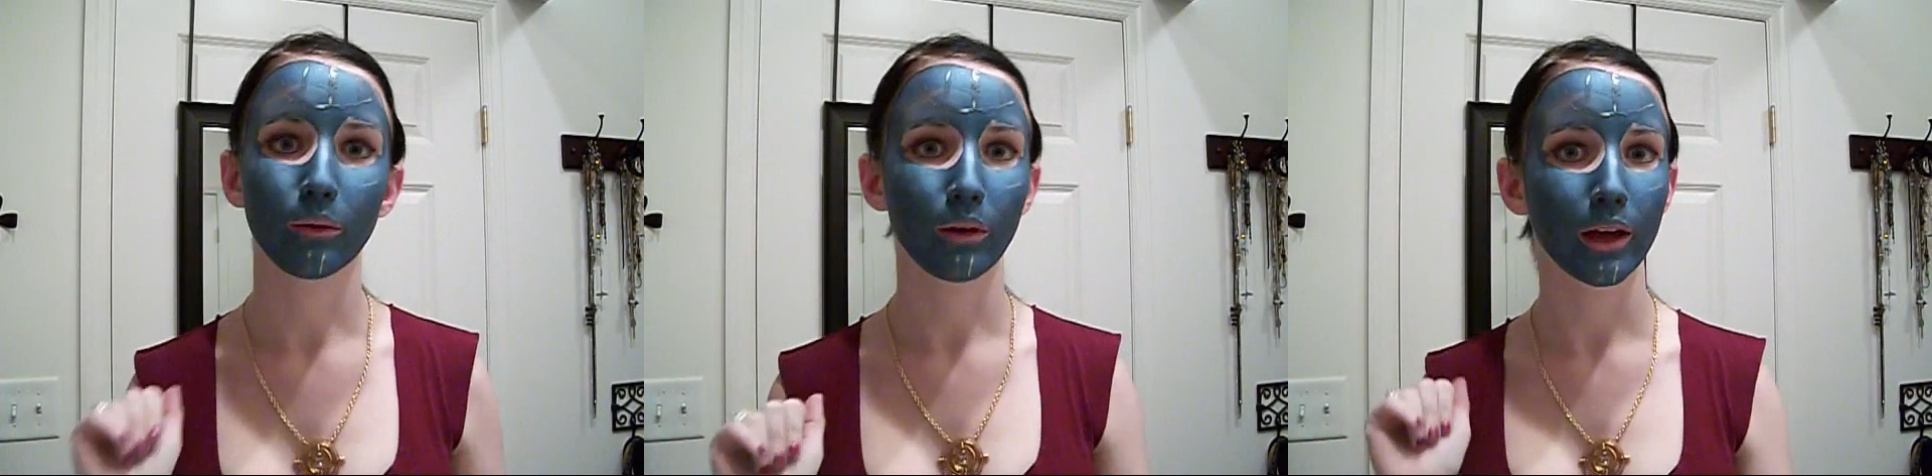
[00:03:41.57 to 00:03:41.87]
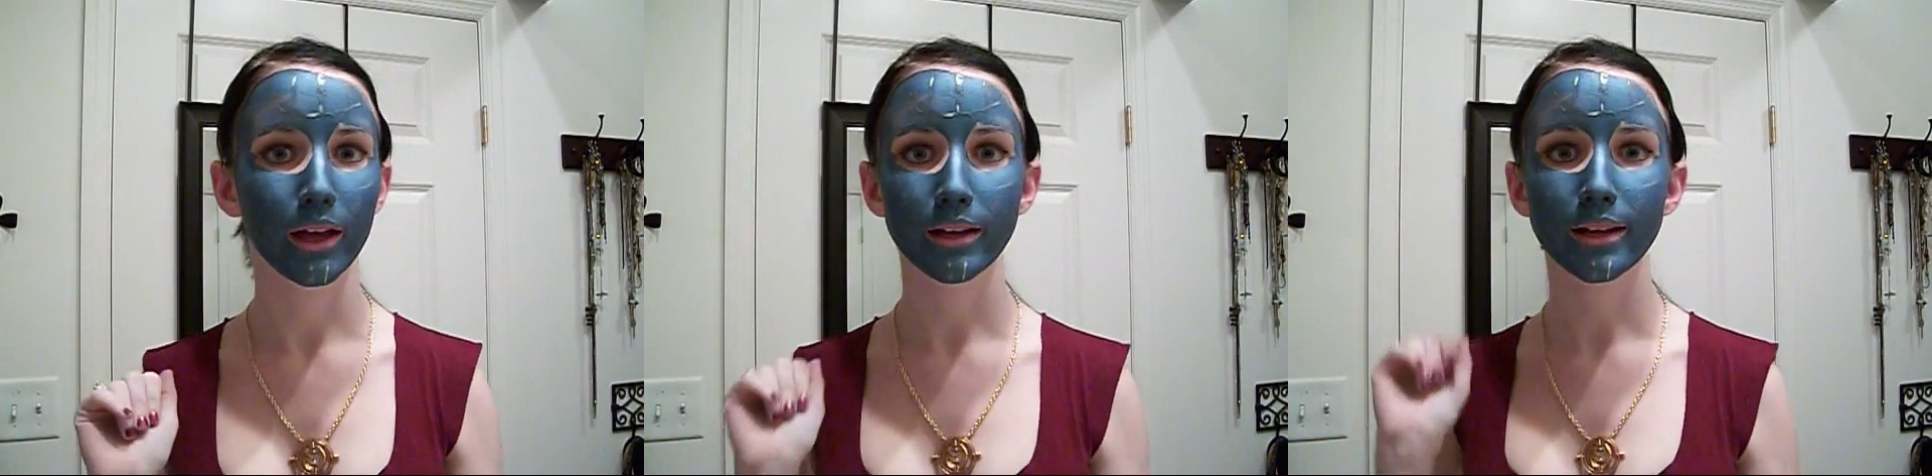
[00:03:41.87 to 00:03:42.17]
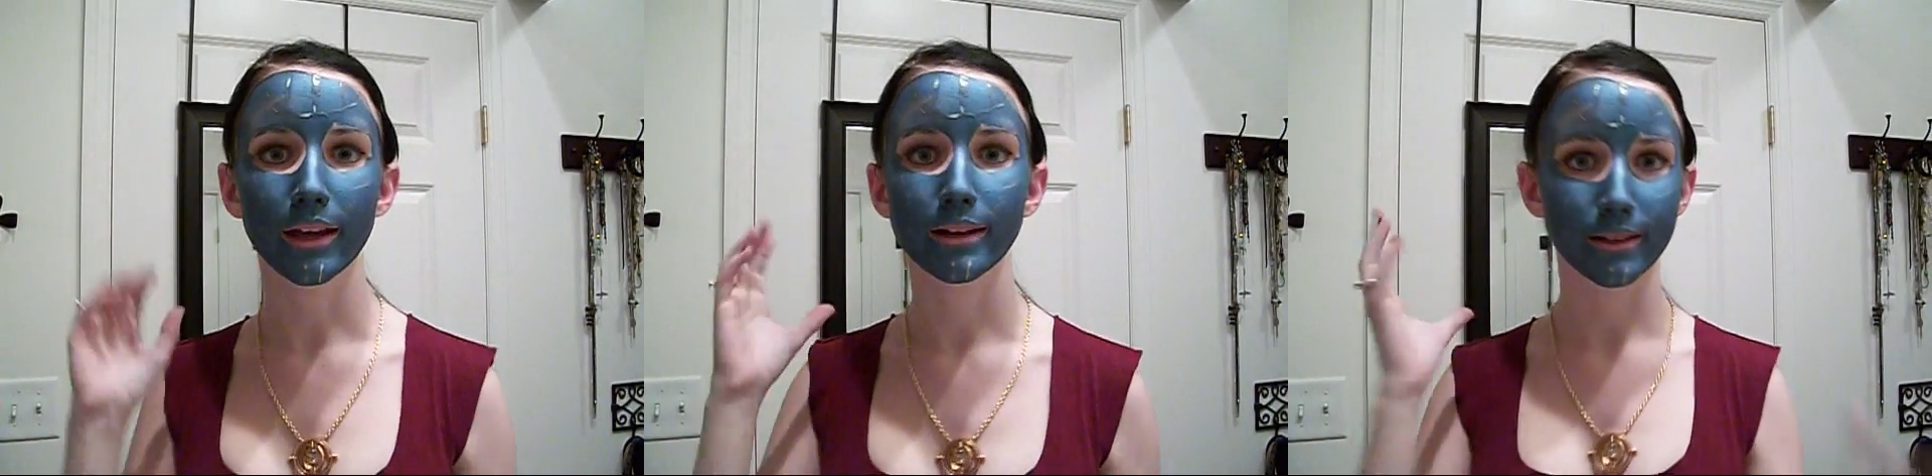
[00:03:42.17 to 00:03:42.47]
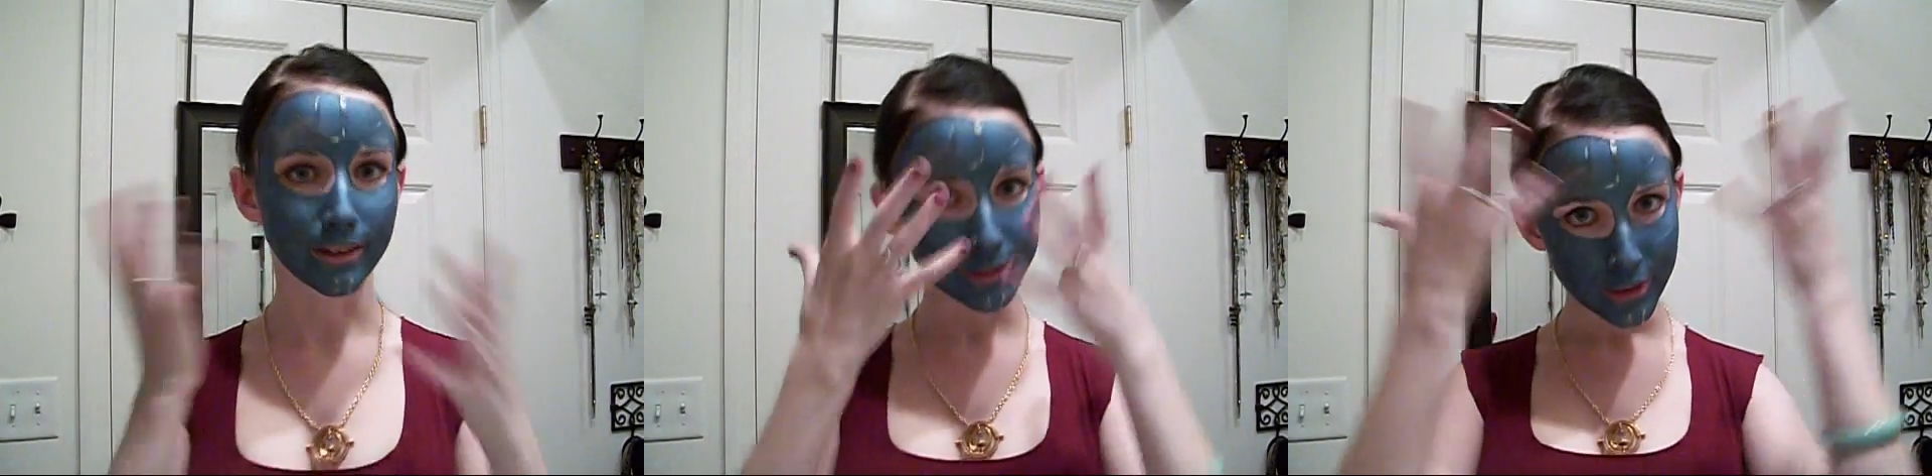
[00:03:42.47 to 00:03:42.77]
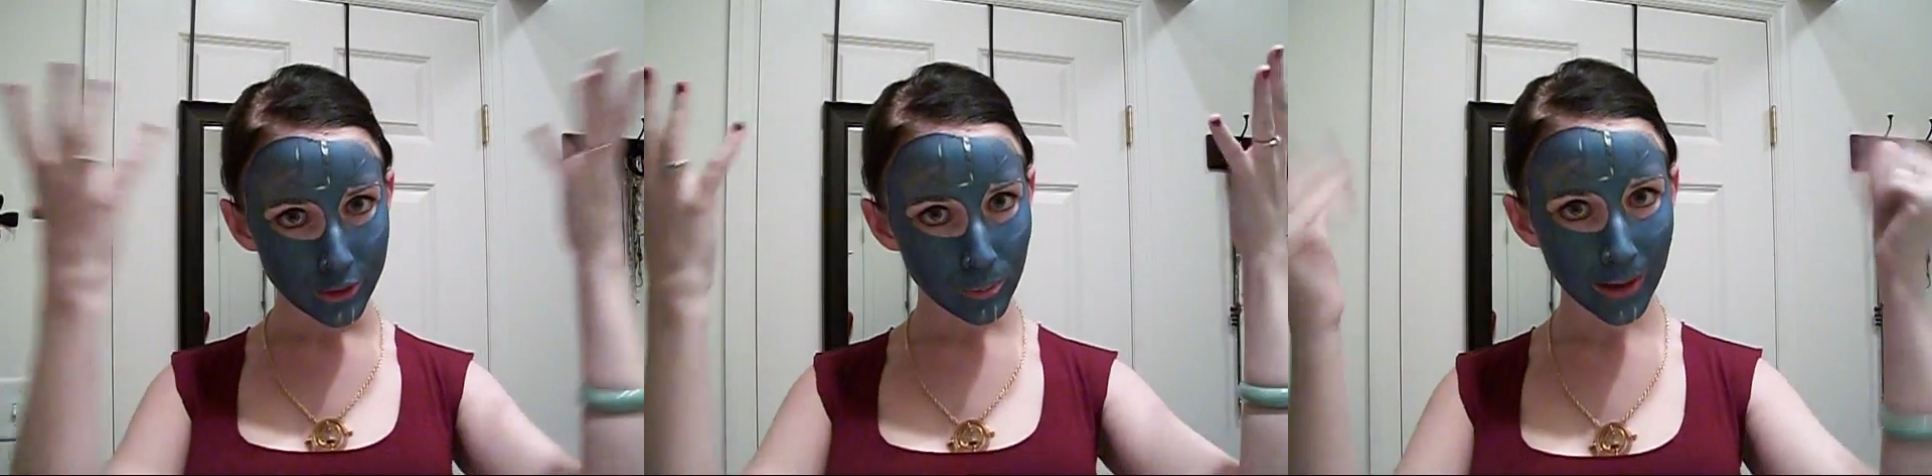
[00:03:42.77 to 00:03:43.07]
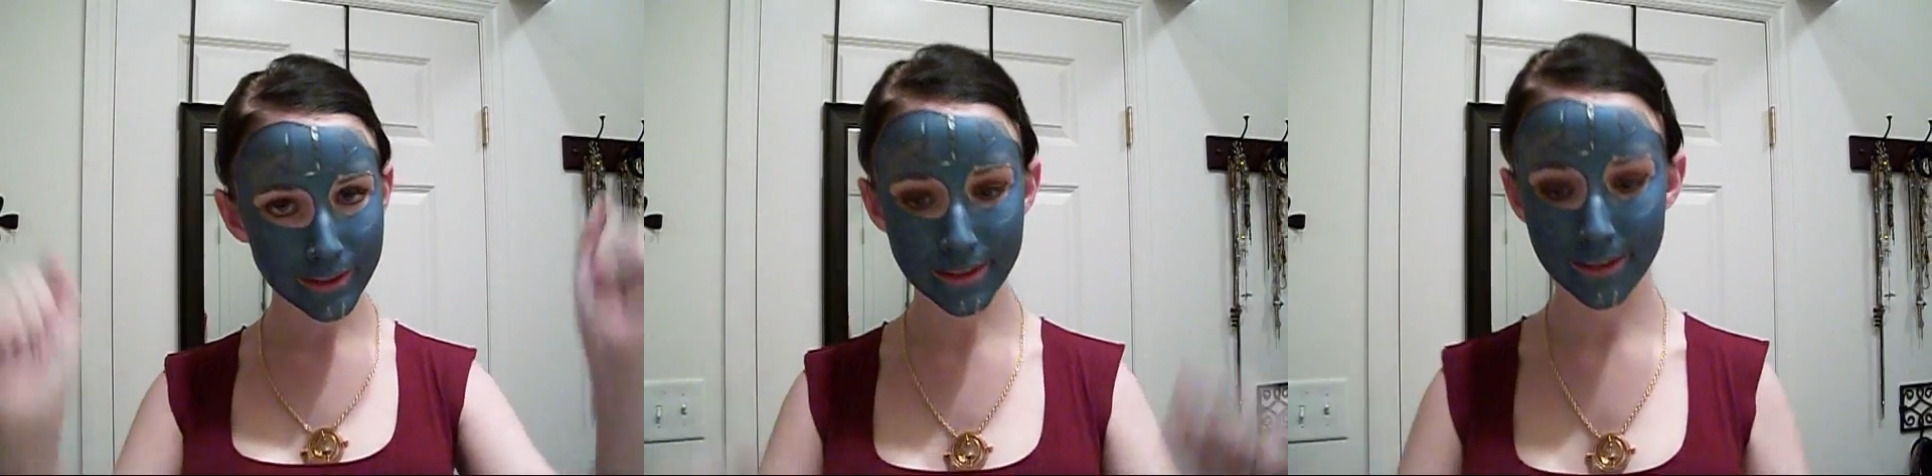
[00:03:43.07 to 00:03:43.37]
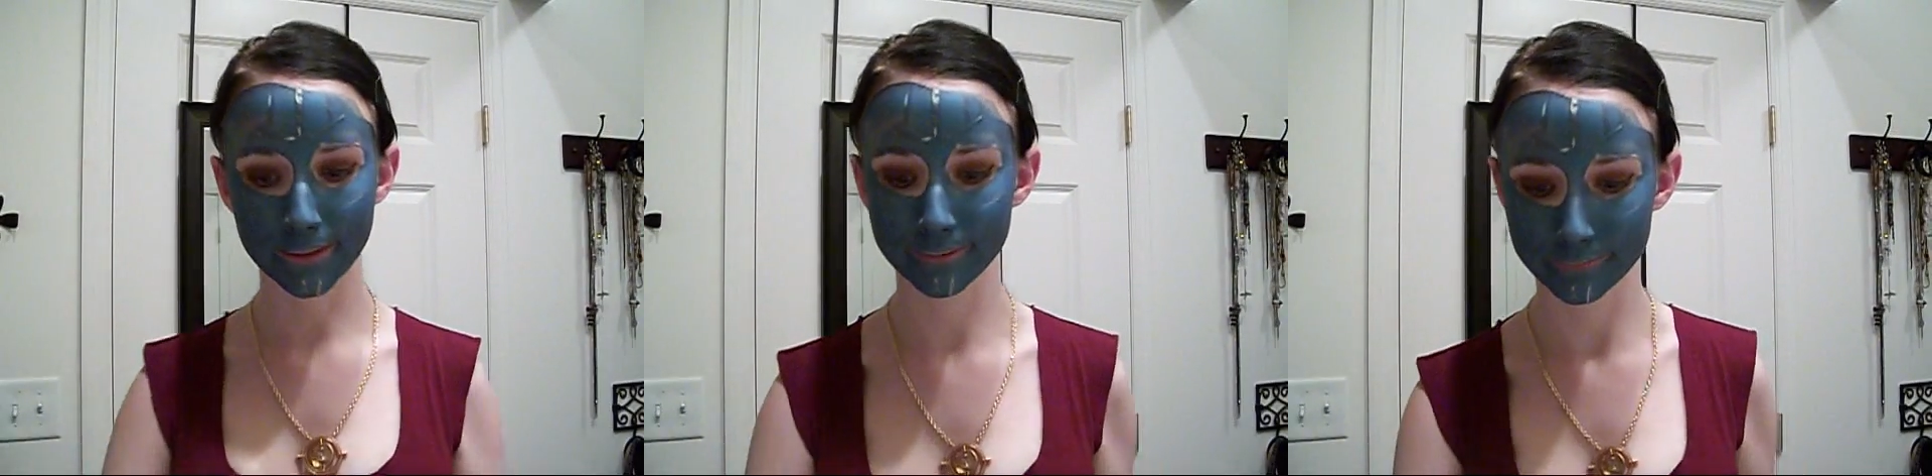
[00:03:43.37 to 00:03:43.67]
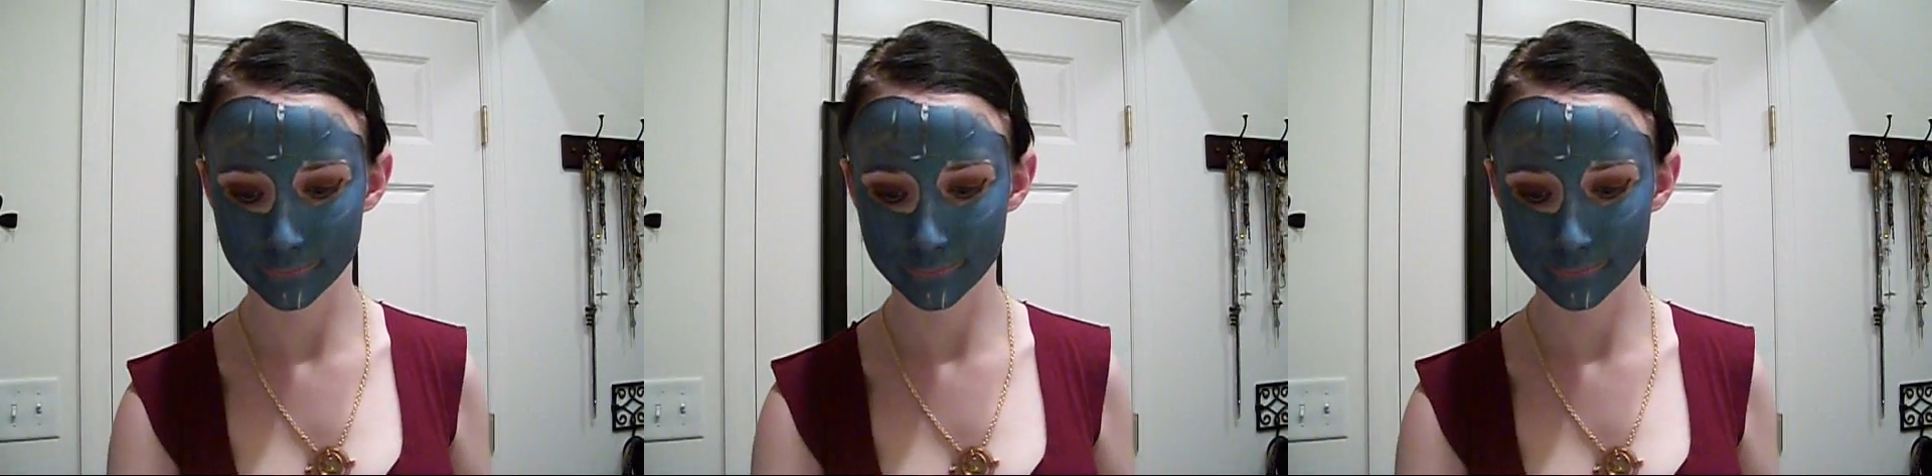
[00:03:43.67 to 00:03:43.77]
go ahead and continue painting.